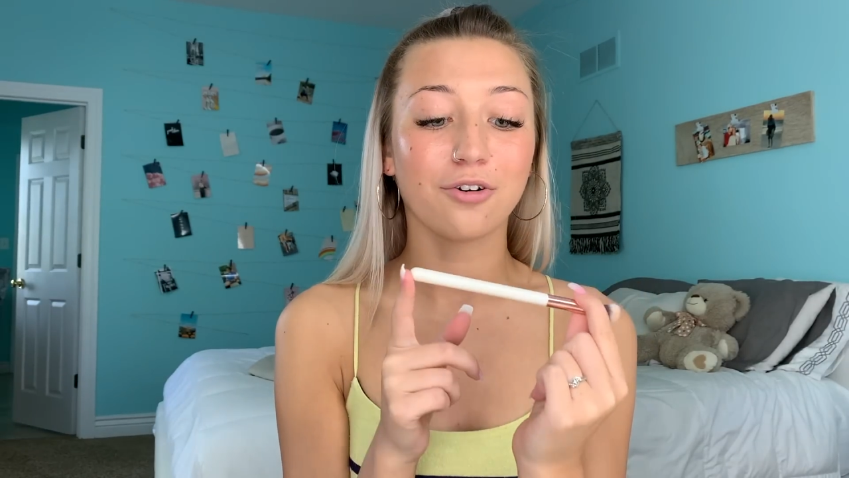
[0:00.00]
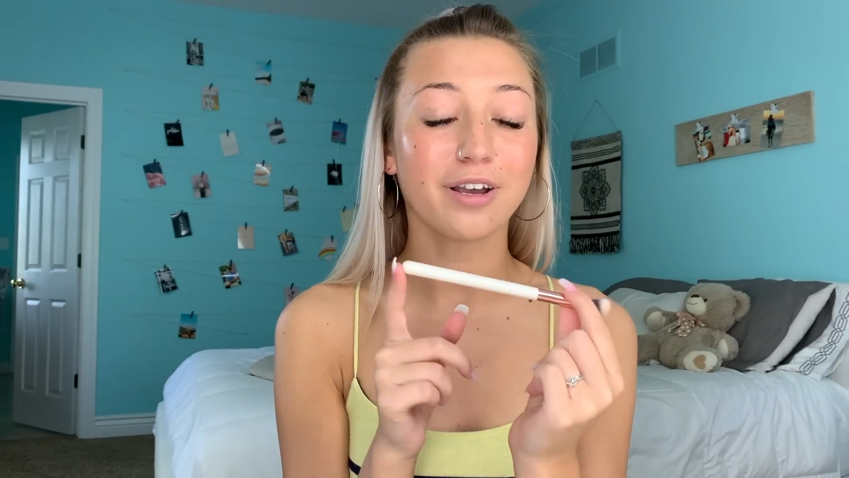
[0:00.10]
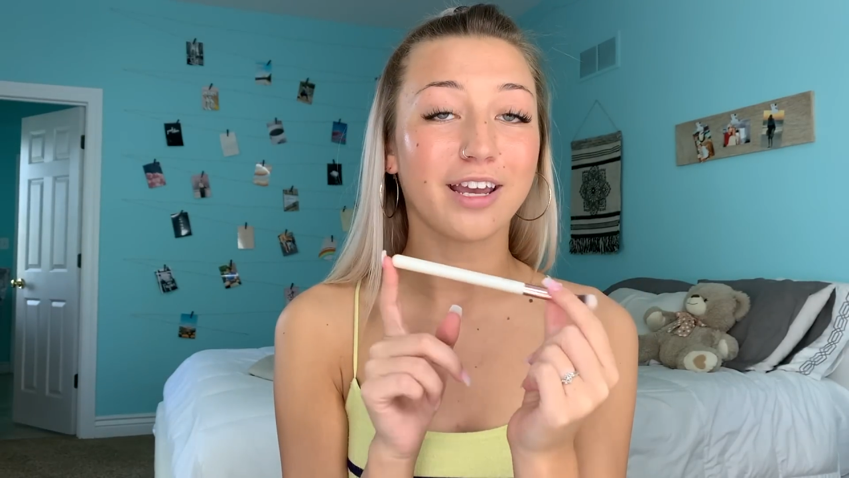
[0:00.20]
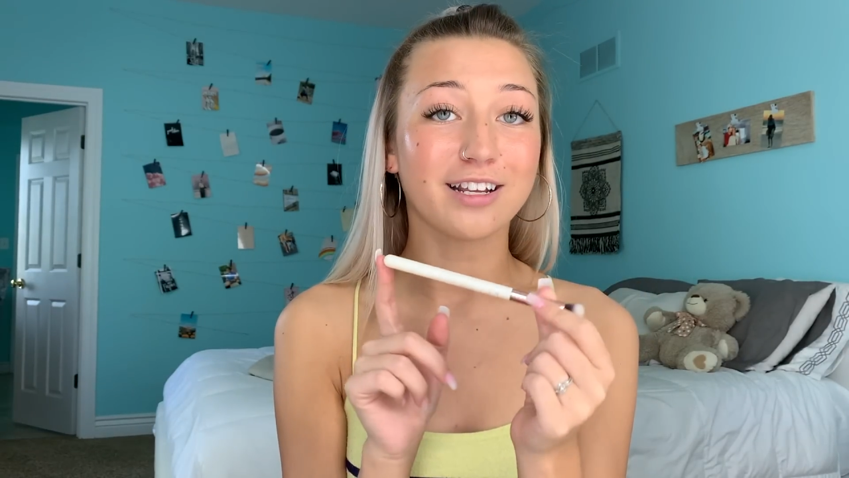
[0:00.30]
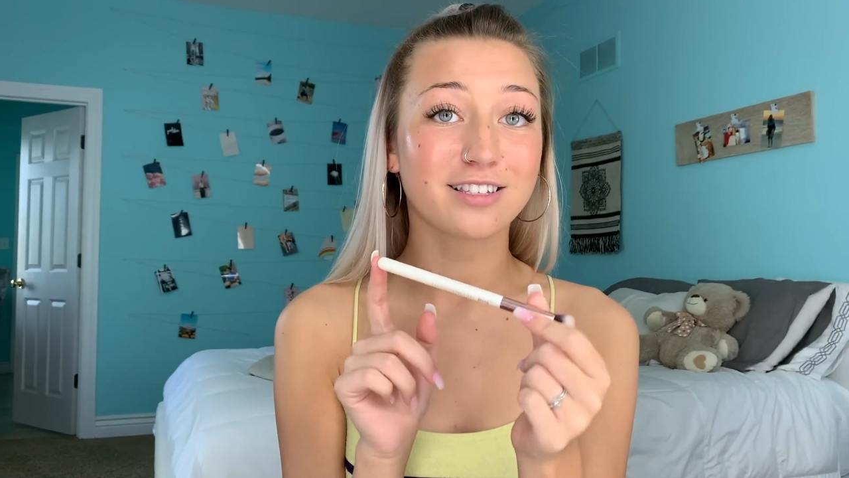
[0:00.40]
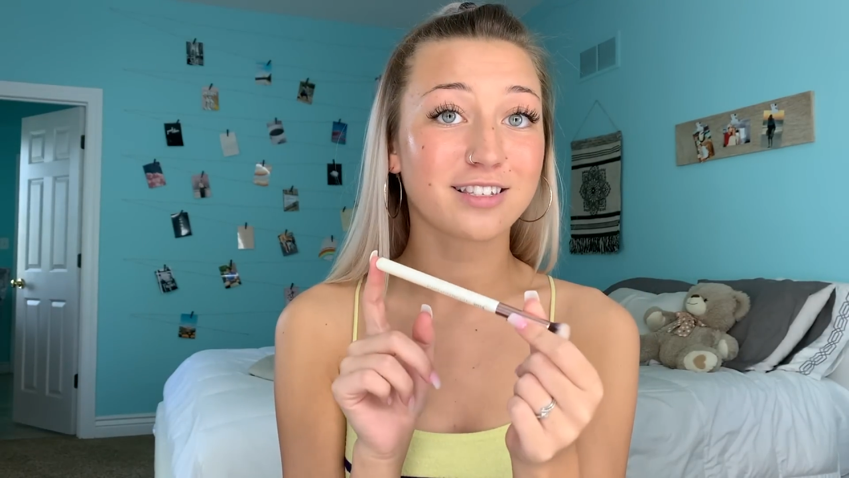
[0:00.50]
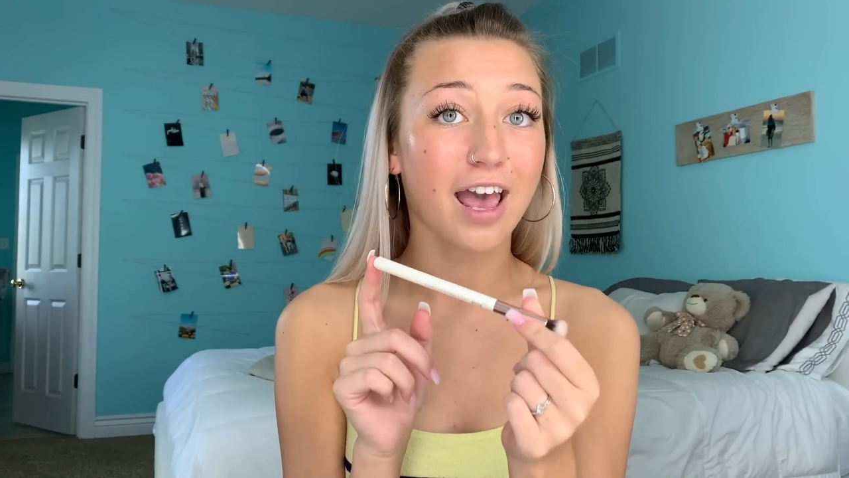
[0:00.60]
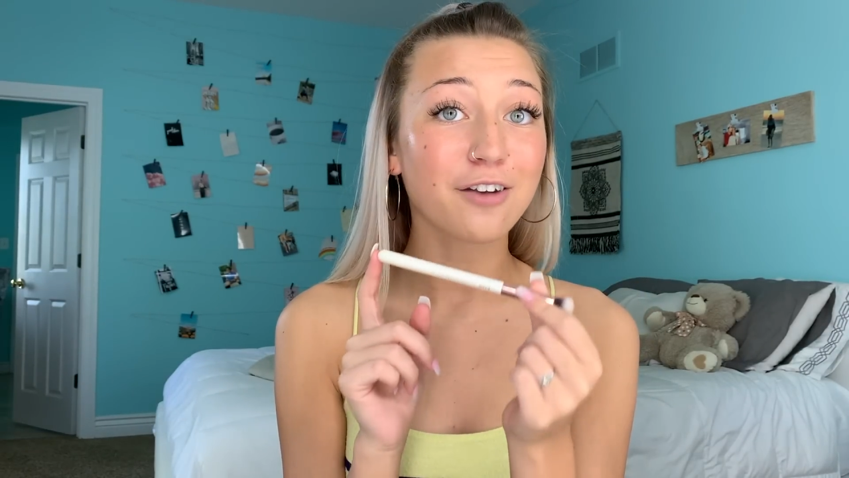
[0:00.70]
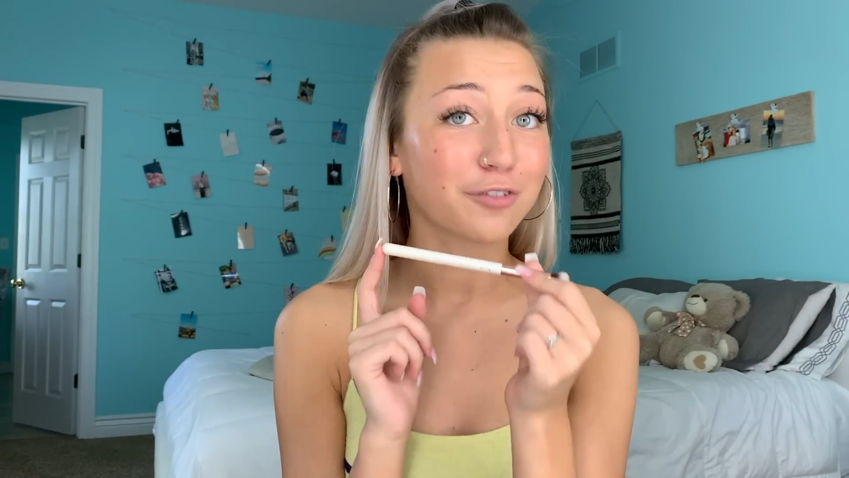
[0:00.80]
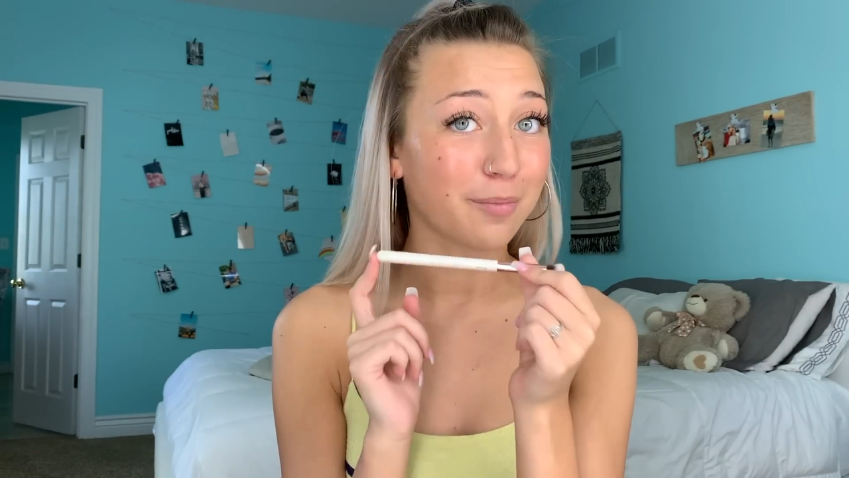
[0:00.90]
and a
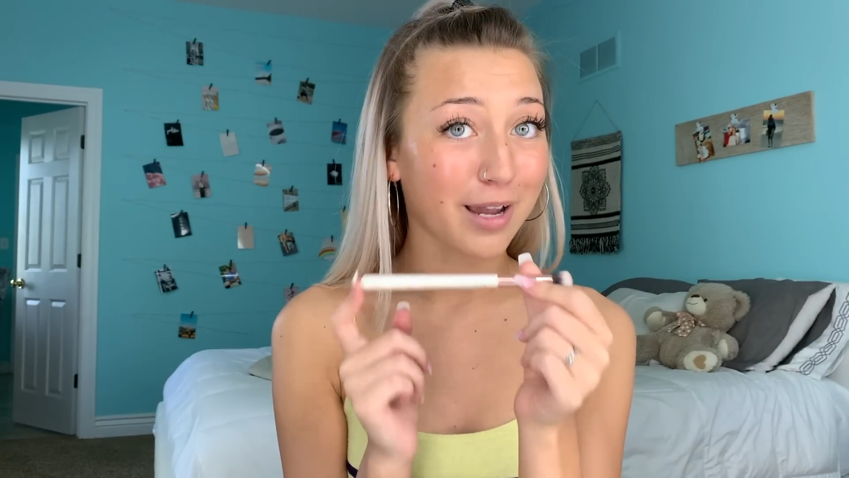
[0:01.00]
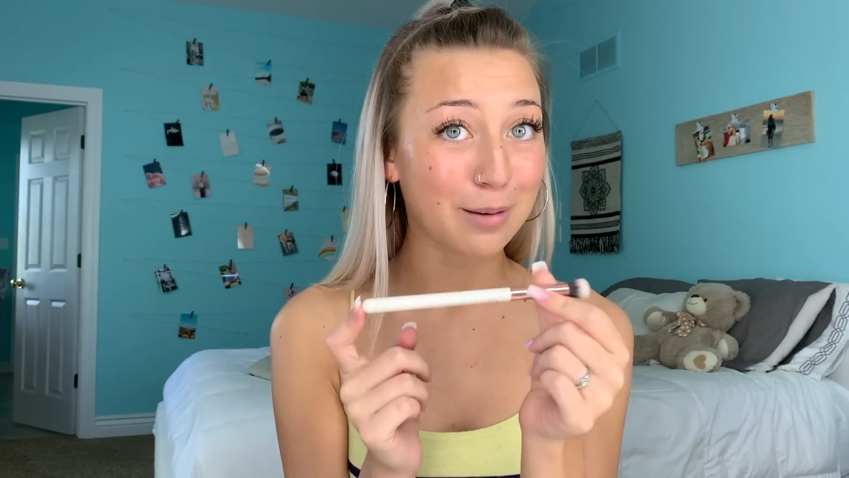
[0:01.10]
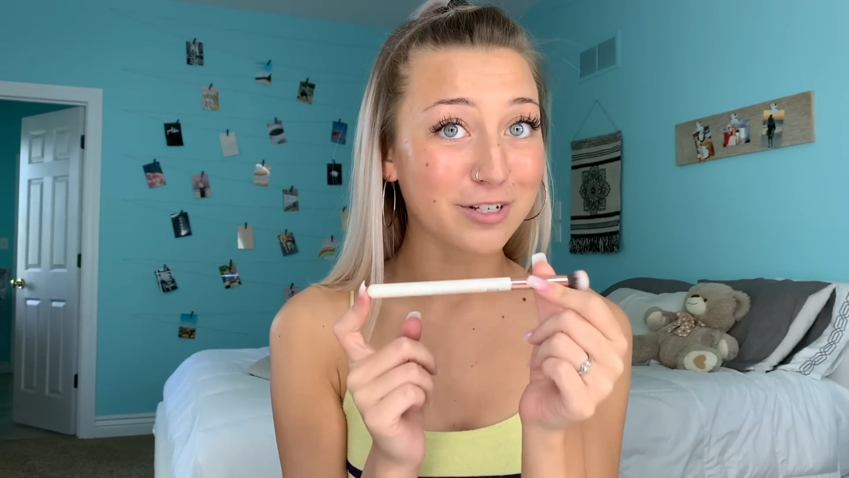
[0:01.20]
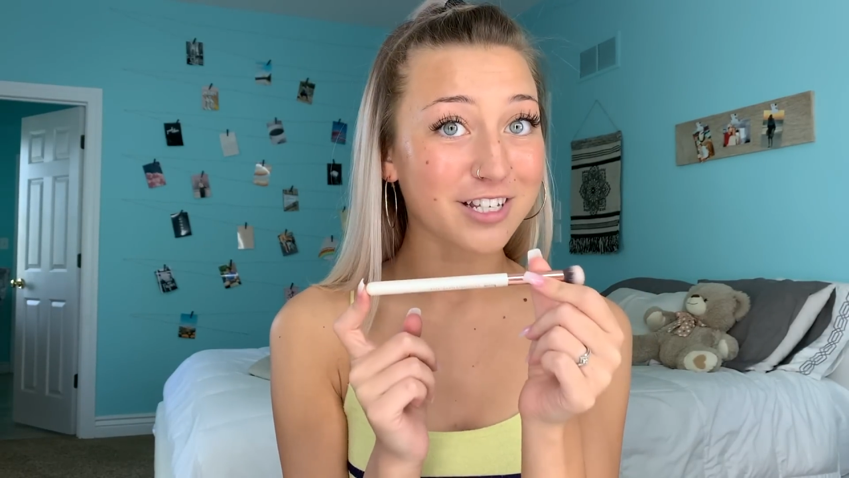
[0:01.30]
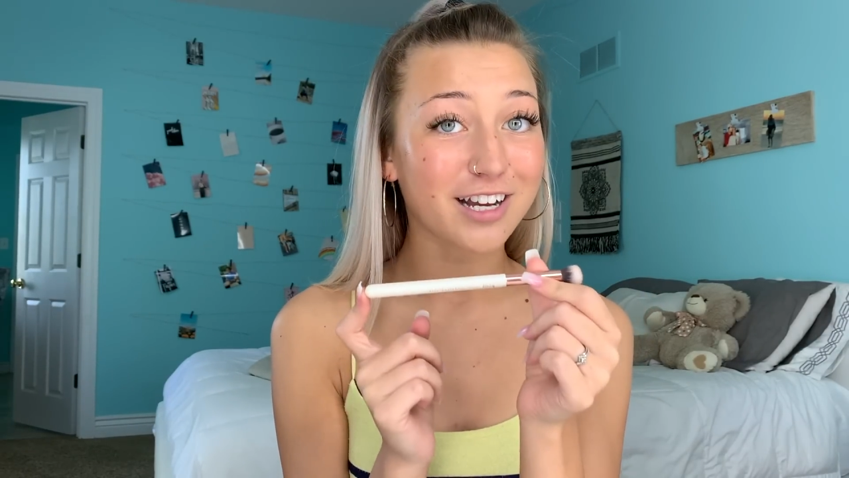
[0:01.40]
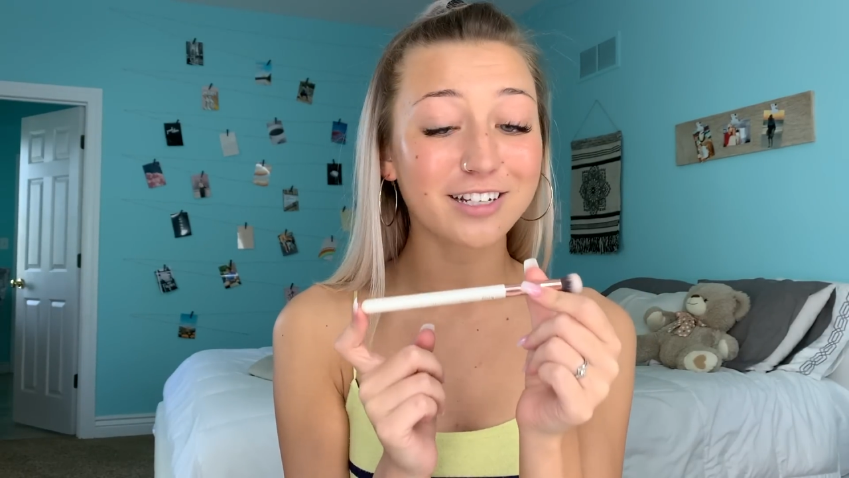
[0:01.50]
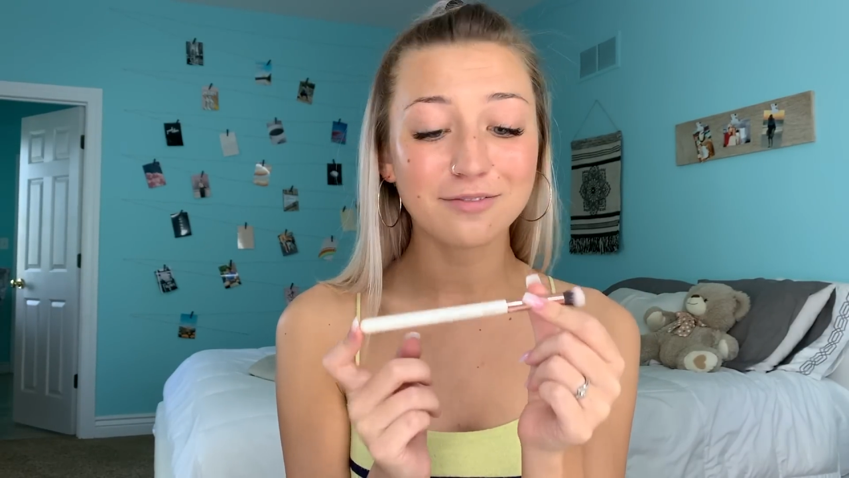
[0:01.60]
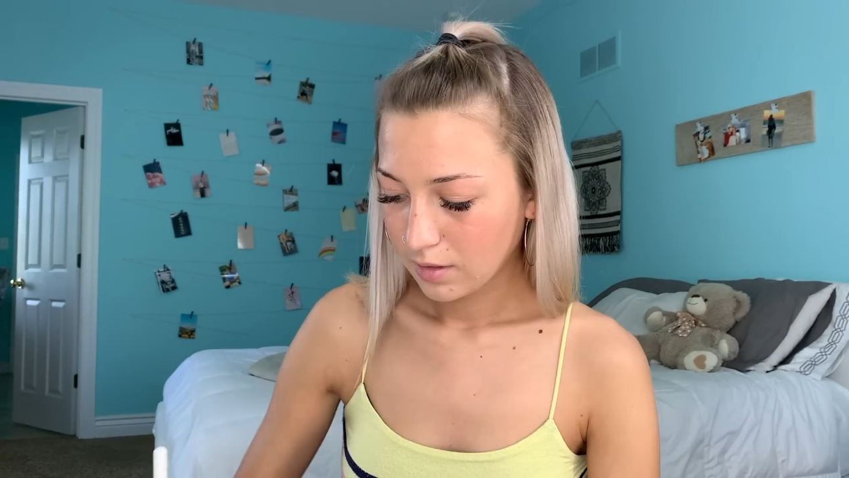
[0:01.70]
set from Amazon.